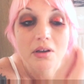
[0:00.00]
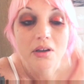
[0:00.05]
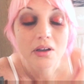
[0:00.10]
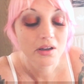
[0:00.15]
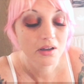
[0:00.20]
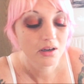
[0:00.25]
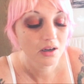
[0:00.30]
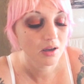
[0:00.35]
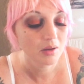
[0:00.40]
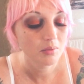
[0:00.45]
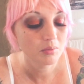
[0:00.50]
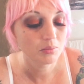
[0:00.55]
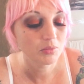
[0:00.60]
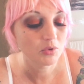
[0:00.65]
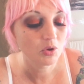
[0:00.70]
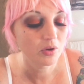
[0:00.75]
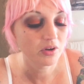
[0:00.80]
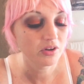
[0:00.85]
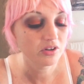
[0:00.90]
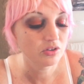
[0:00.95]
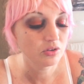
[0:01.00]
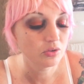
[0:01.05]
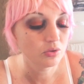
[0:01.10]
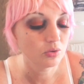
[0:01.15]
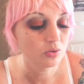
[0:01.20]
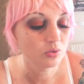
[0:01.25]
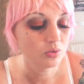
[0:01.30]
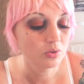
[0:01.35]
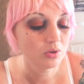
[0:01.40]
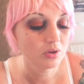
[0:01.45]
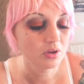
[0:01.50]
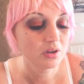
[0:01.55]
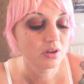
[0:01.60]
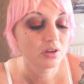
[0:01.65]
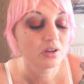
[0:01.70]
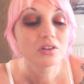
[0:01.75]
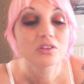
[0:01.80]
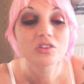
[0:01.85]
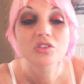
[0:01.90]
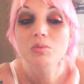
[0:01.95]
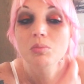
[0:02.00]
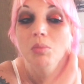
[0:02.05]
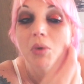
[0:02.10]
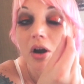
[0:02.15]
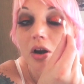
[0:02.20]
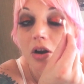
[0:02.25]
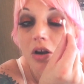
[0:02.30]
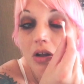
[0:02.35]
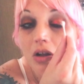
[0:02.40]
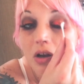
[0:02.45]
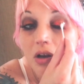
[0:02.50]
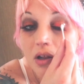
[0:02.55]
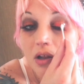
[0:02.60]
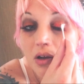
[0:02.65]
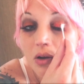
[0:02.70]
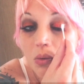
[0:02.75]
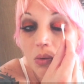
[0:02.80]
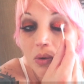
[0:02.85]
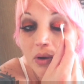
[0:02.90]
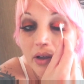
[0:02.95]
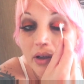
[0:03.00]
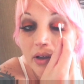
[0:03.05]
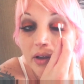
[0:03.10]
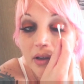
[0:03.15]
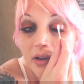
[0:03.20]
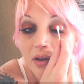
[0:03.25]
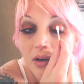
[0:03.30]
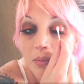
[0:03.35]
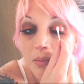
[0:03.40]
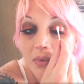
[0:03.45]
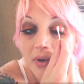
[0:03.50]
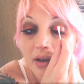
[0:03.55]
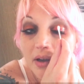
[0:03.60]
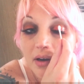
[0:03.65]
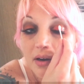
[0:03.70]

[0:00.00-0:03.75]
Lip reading: And I'm going to sparkle away on my